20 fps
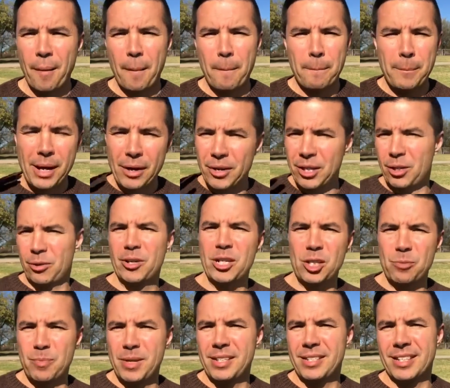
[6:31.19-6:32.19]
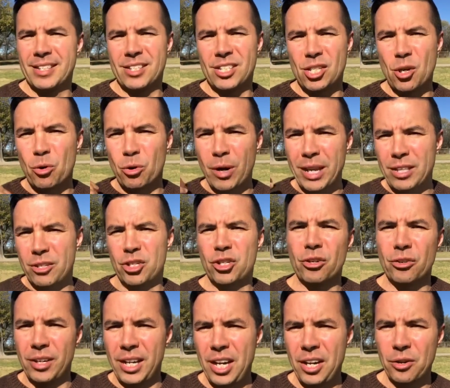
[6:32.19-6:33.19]
Merry Christmas. It's so great that
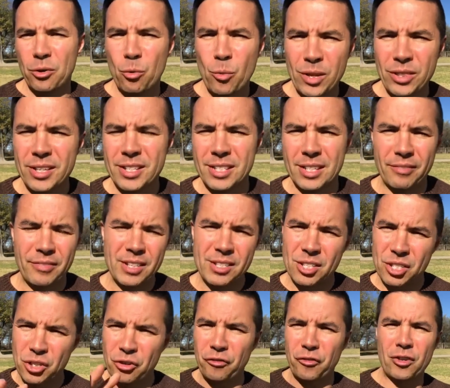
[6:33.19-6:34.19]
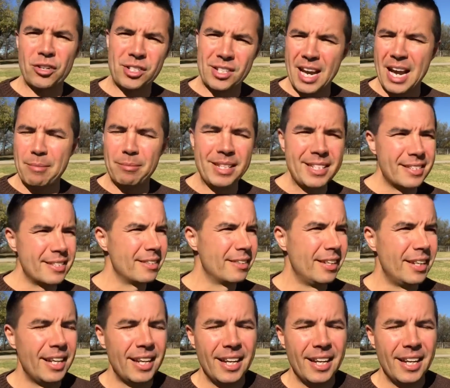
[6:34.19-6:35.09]
you're here with us. If this is your first time, listen,